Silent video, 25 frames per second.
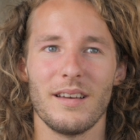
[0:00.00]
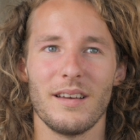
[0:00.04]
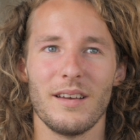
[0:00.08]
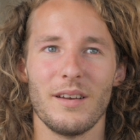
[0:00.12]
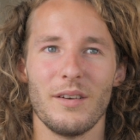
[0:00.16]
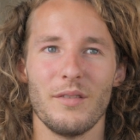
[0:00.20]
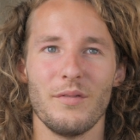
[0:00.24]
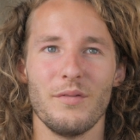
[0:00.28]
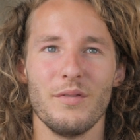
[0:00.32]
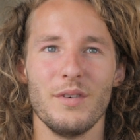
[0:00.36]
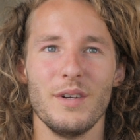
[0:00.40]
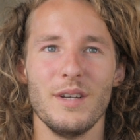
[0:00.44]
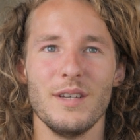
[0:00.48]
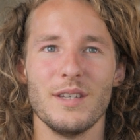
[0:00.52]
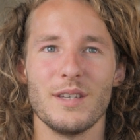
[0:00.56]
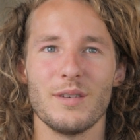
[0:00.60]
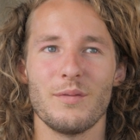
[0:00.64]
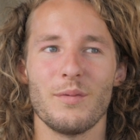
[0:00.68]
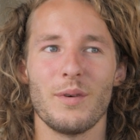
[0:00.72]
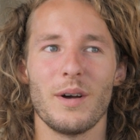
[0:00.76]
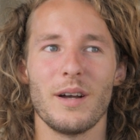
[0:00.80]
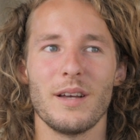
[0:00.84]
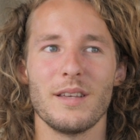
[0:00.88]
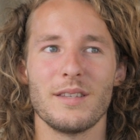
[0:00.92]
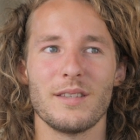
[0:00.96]
a reason
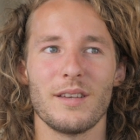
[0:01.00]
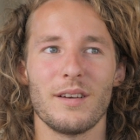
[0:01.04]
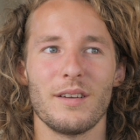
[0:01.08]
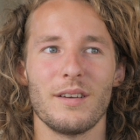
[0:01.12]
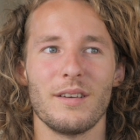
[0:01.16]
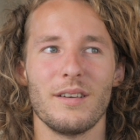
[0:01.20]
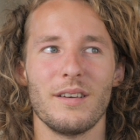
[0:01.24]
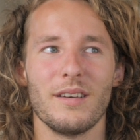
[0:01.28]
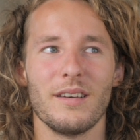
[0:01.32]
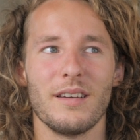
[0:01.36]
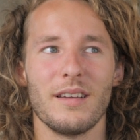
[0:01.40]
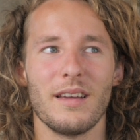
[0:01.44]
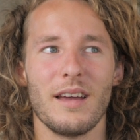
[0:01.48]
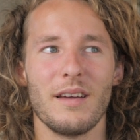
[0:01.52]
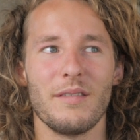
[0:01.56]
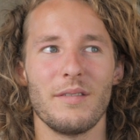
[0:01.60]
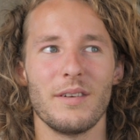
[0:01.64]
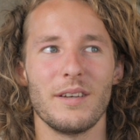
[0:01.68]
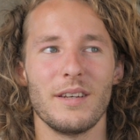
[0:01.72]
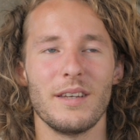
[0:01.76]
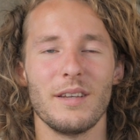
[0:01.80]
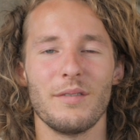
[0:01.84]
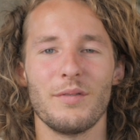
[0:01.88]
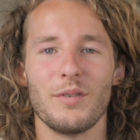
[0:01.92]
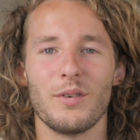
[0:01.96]
why I started
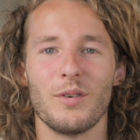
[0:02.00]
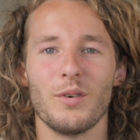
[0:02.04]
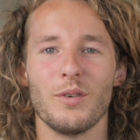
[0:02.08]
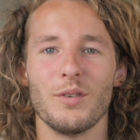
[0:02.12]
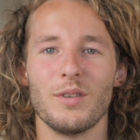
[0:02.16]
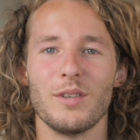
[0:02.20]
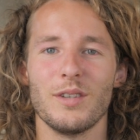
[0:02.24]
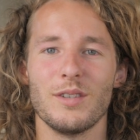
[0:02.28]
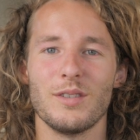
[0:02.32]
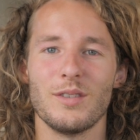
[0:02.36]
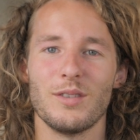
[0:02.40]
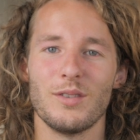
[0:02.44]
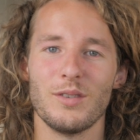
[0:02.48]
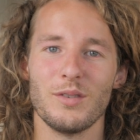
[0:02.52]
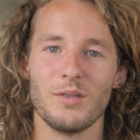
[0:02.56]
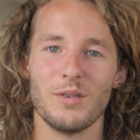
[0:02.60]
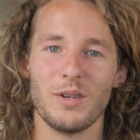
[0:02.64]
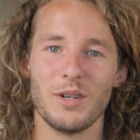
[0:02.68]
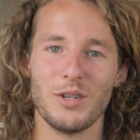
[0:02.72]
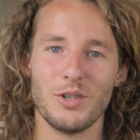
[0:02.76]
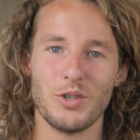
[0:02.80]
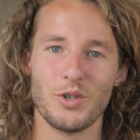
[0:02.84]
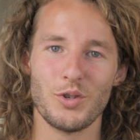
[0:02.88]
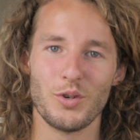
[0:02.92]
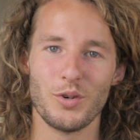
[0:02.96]
having difficulties to
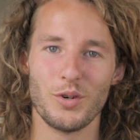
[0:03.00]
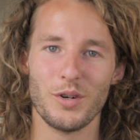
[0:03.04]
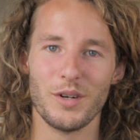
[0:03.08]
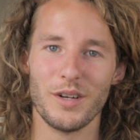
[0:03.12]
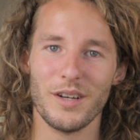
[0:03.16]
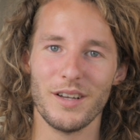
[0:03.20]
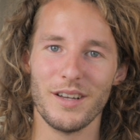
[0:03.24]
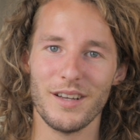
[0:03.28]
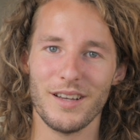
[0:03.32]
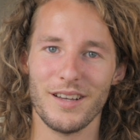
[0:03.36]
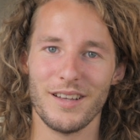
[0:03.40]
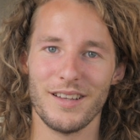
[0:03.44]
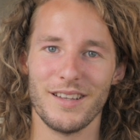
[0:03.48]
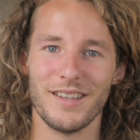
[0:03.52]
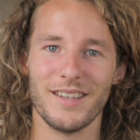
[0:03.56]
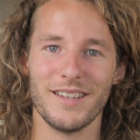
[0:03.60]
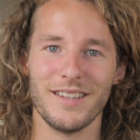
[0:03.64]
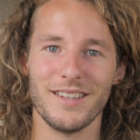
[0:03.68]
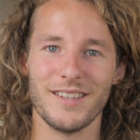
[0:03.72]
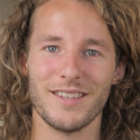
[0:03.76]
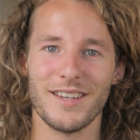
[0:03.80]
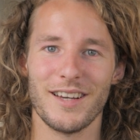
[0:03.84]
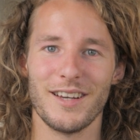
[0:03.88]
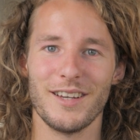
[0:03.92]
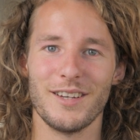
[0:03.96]
enjoy the
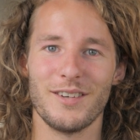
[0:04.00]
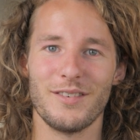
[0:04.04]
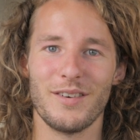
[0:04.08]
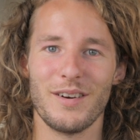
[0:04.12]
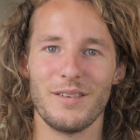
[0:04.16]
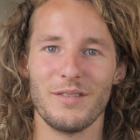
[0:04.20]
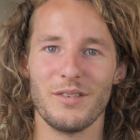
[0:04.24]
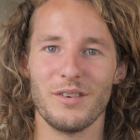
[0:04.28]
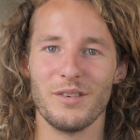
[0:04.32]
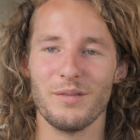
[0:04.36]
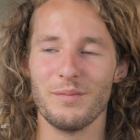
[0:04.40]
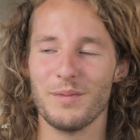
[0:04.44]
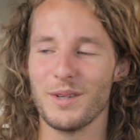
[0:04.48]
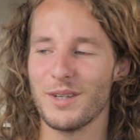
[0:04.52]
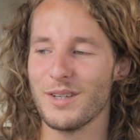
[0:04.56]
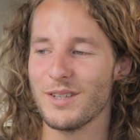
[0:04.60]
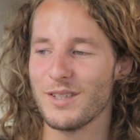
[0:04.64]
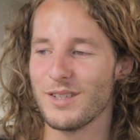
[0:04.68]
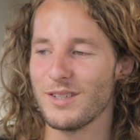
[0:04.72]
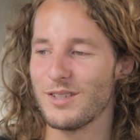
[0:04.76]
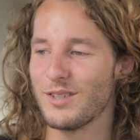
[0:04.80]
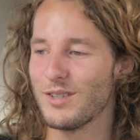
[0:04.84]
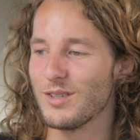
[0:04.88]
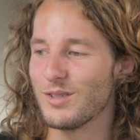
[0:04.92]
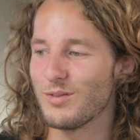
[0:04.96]
entire travel, because
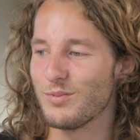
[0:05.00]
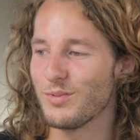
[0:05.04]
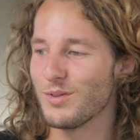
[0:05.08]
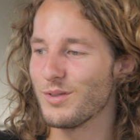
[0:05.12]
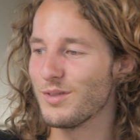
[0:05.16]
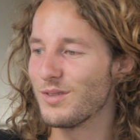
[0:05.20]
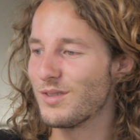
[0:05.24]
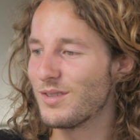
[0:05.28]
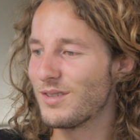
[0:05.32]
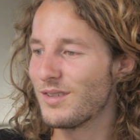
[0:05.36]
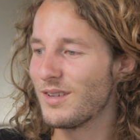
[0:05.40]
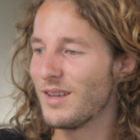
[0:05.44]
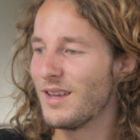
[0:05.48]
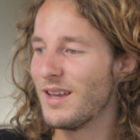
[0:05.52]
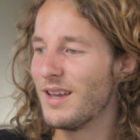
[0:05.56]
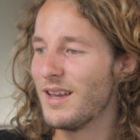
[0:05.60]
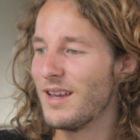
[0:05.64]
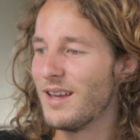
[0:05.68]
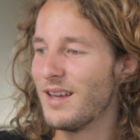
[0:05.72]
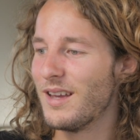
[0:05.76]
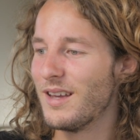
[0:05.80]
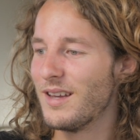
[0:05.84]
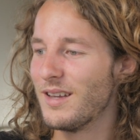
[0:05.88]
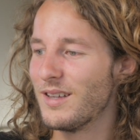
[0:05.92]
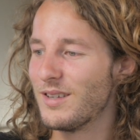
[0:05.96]
it just was
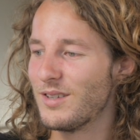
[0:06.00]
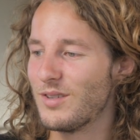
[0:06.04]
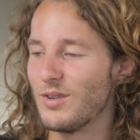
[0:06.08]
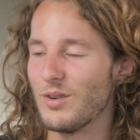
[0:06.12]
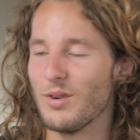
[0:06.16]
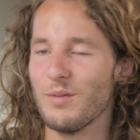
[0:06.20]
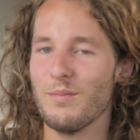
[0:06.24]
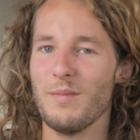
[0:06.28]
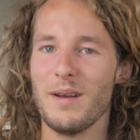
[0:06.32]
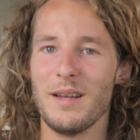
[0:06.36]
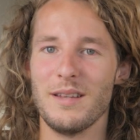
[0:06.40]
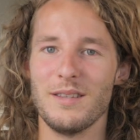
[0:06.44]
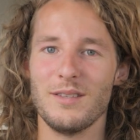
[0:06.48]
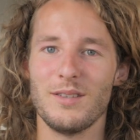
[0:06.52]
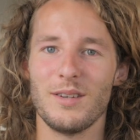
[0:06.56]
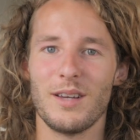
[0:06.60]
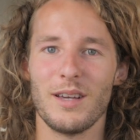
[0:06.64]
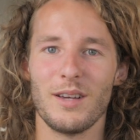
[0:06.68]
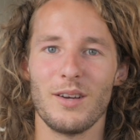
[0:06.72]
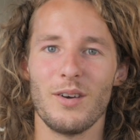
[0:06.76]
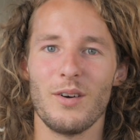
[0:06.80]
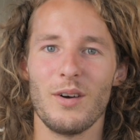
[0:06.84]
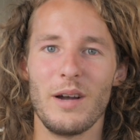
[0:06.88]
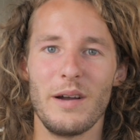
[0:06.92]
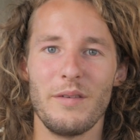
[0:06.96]
so immense. You
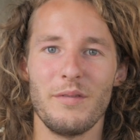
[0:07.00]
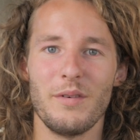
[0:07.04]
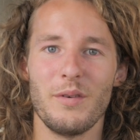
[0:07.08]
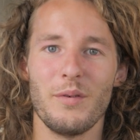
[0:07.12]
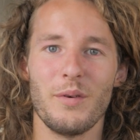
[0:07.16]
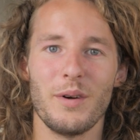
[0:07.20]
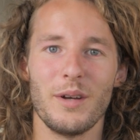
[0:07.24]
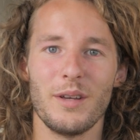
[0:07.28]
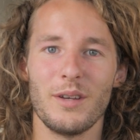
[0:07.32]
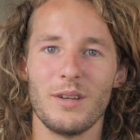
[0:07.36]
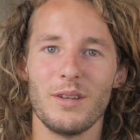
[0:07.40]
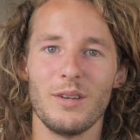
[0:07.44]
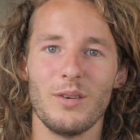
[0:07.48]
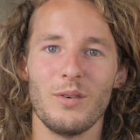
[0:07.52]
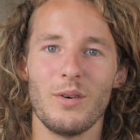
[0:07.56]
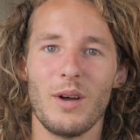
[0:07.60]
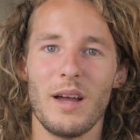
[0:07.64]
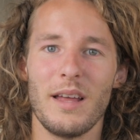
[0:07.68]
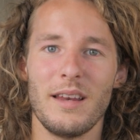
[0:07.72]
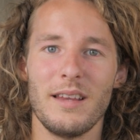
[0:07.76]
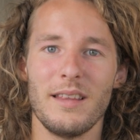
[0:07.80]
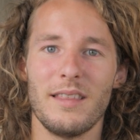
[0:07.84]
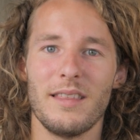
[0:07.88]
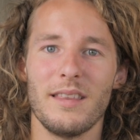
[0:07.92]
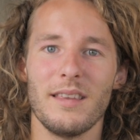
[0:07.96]
can go everywhere, you can do
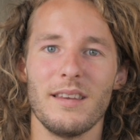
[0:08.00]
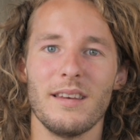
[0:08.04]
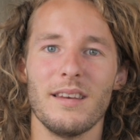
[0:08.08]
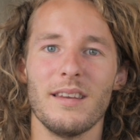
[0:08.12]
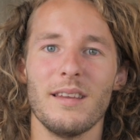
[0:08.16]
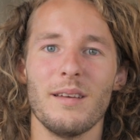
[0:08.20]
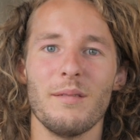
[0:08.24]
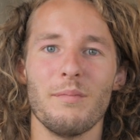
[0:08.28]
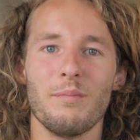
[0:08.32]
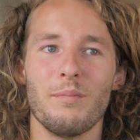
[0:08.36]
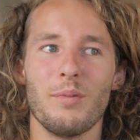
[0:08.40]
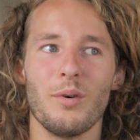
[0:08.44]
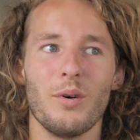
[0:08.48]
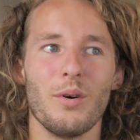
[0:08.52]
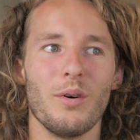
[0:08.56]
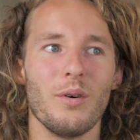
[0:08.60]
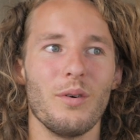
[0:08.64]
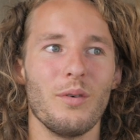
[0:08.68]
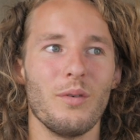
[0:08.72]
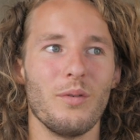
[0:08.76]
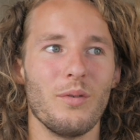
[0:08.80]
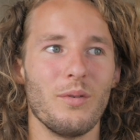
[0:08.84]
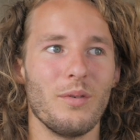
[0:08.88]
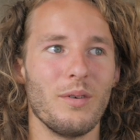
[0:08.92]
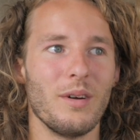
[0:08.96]
anything, but